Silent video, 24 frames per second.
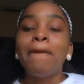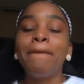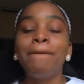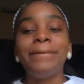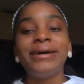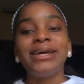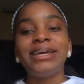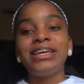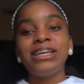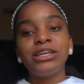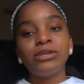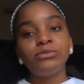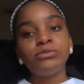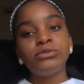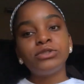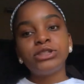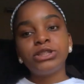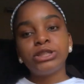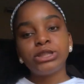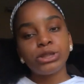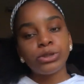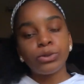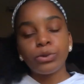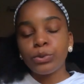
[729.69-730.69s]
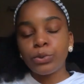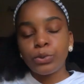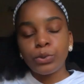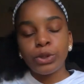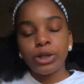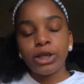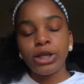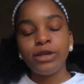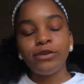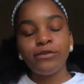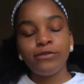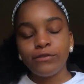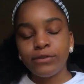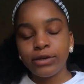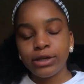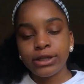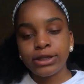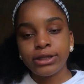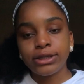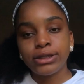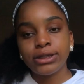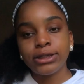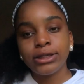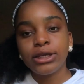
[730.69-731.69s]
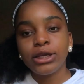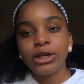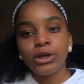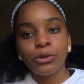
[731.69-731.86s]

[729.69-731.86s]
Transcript: but it was really fun